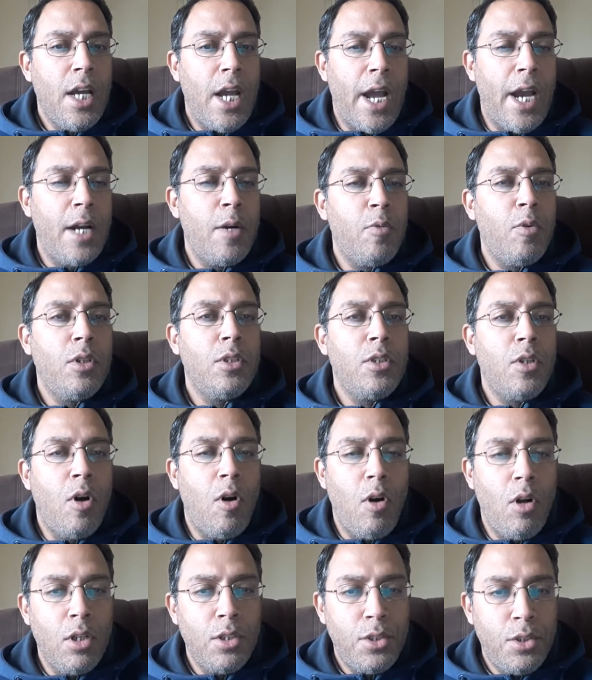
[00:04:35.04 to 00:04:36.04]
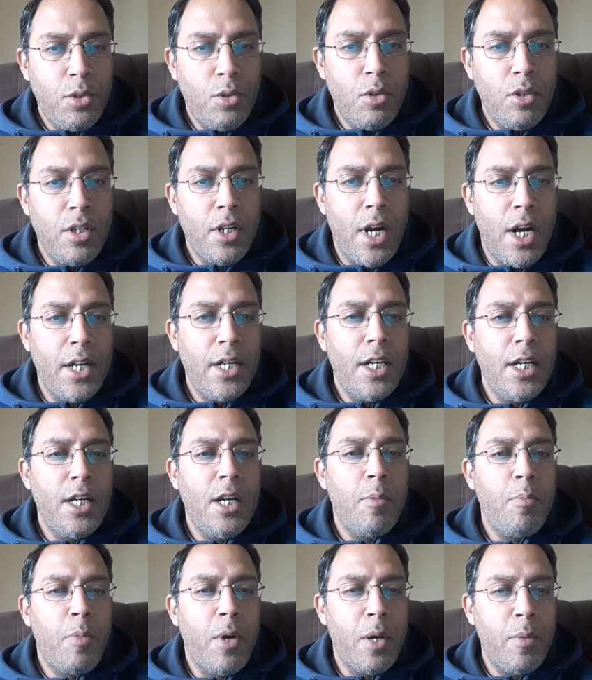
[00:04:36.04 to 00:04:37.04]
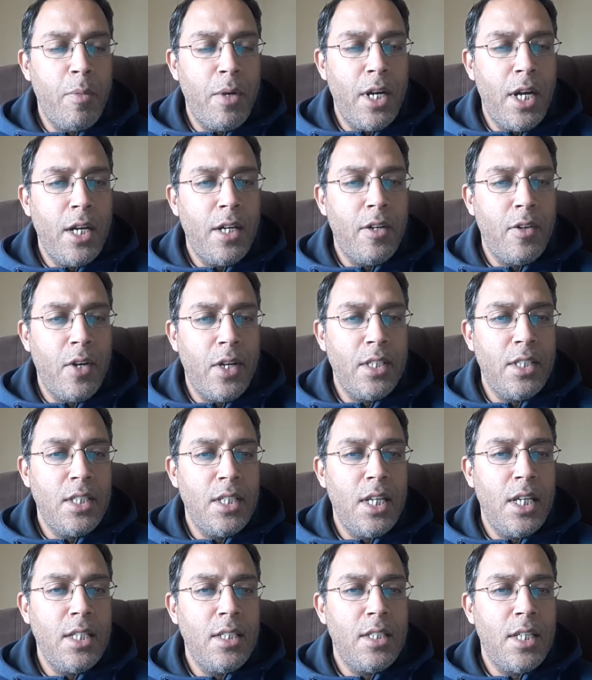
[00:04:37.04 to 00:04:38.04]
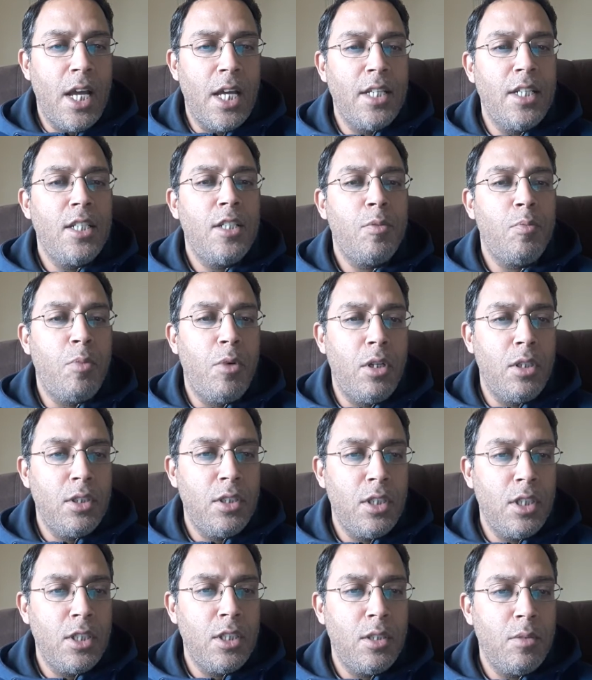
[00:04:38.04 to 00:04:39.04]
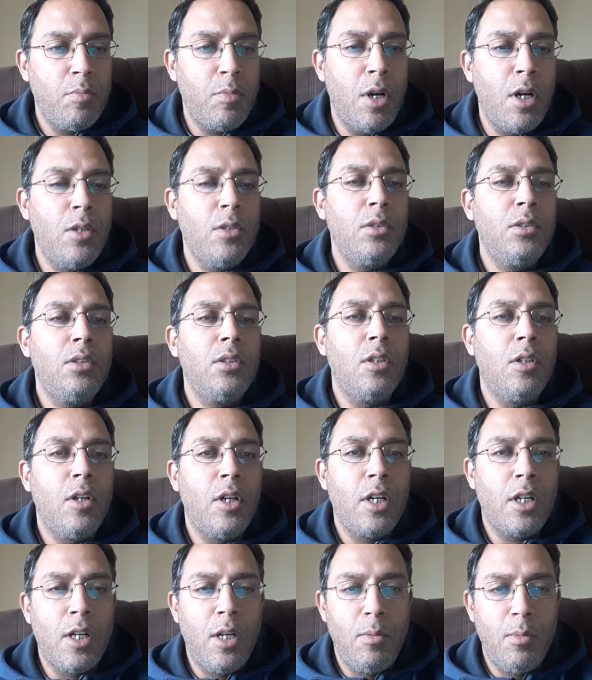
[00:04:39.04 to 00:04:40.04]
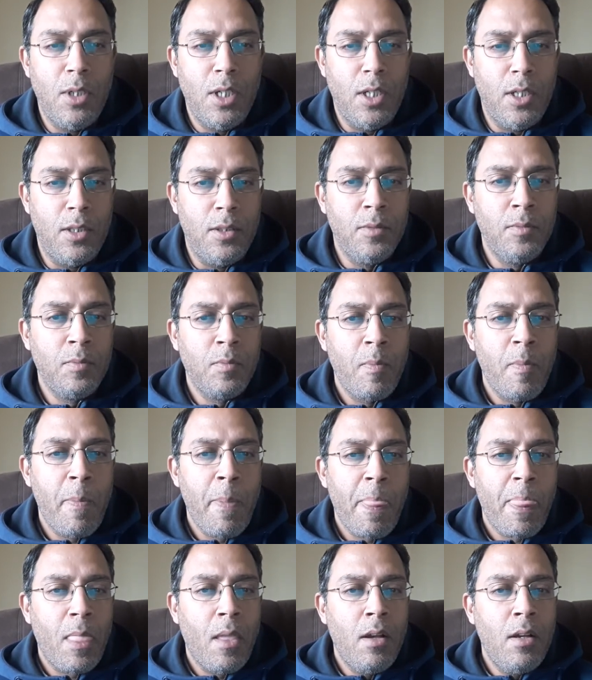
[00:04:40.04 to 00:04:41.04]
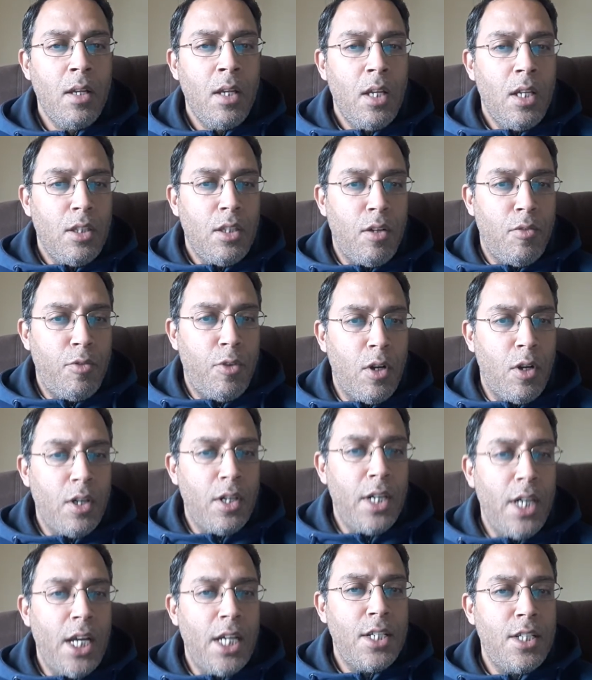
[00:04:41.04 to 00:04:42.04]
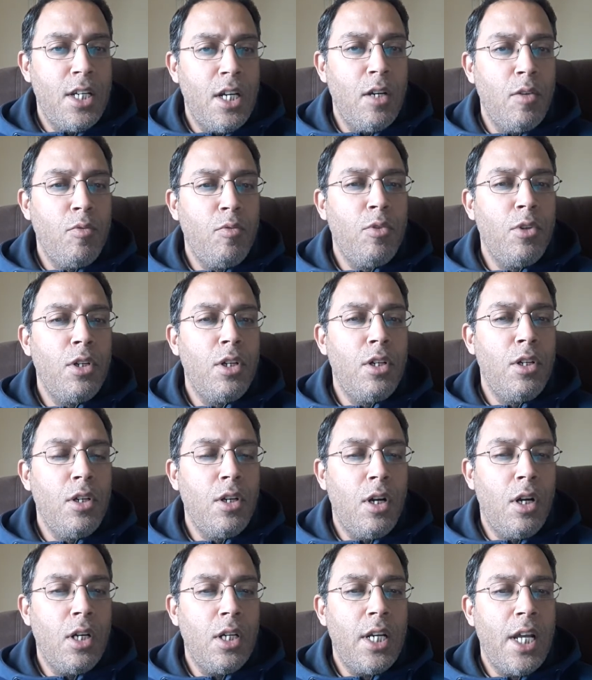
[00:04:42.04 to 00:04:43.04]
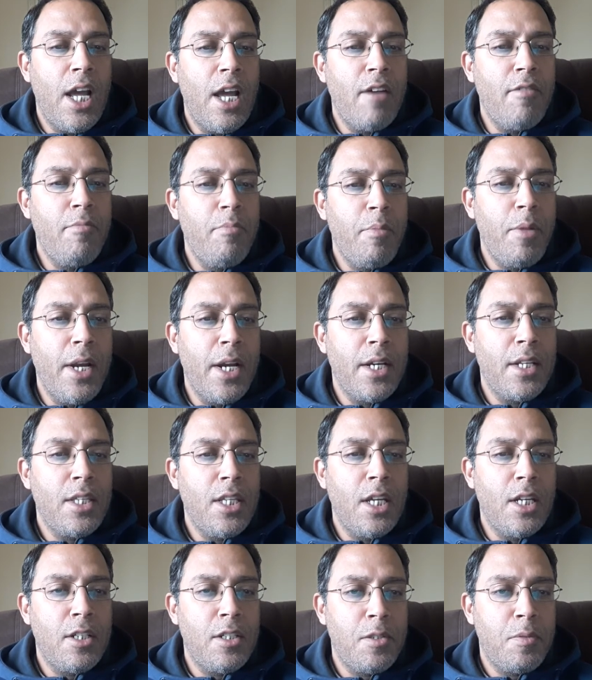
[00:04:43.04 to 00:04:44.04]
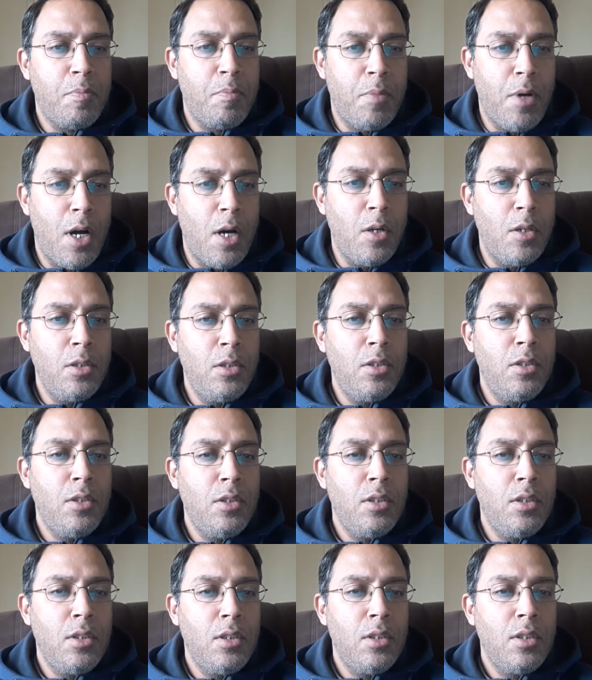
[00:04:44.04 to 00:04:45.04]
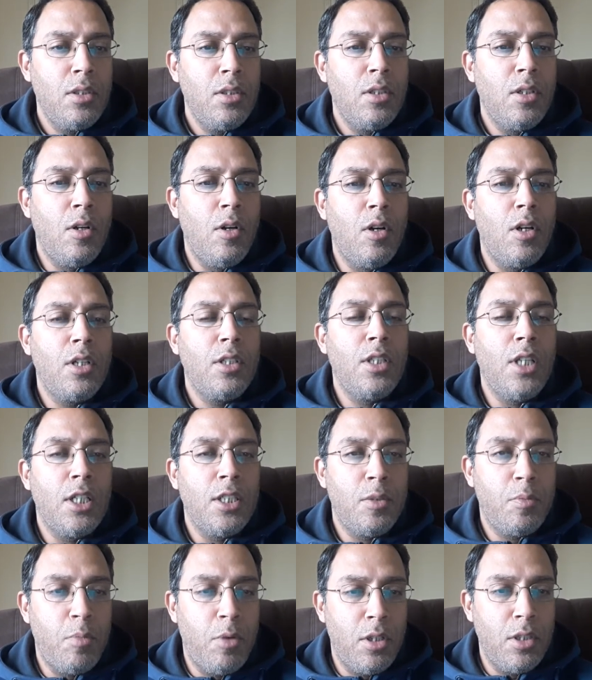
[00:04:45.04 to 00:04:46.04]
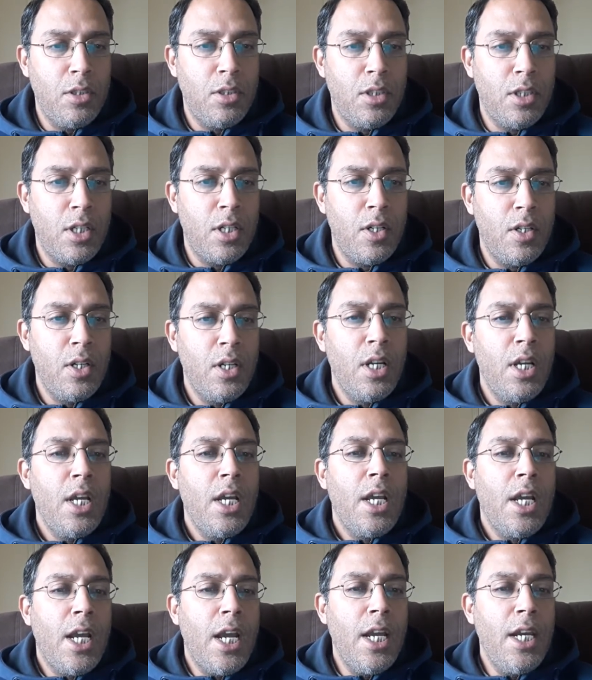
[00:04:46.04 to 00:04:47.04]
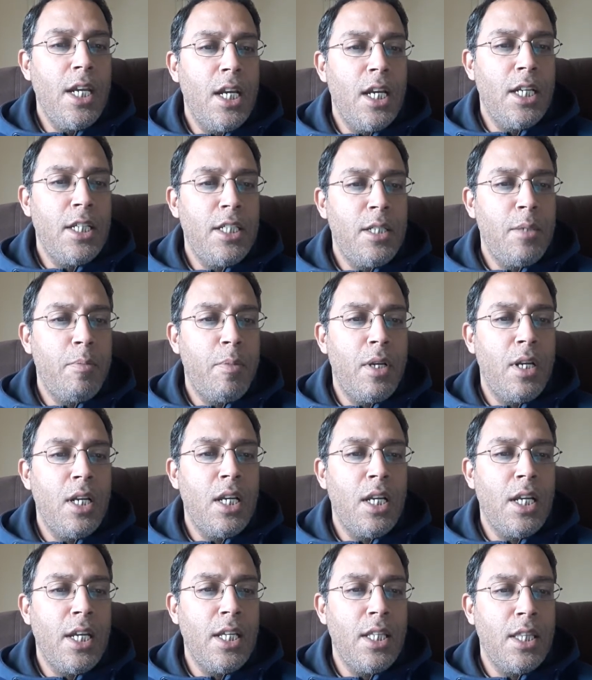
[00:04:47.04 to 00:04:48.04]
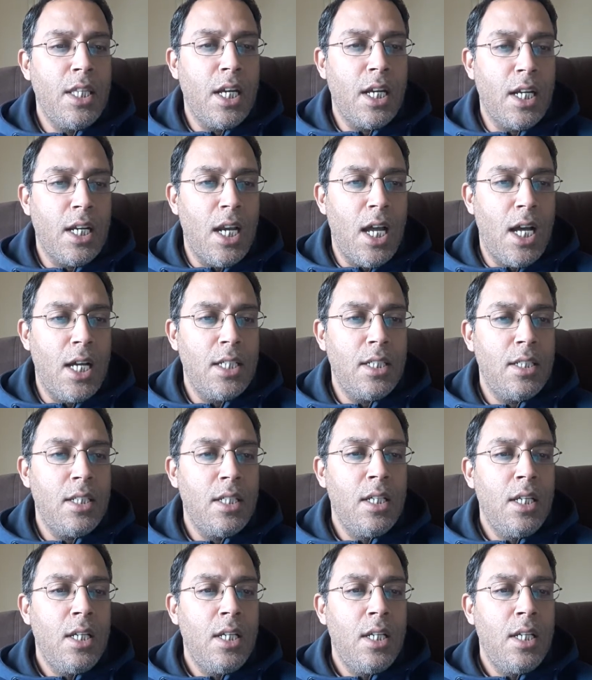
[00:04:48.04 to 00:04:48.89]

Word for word: and was also granted a permanent residence as a sponsored spouse or a common law. The foreign national would not have made their spouse or the sponsor ineligible in the class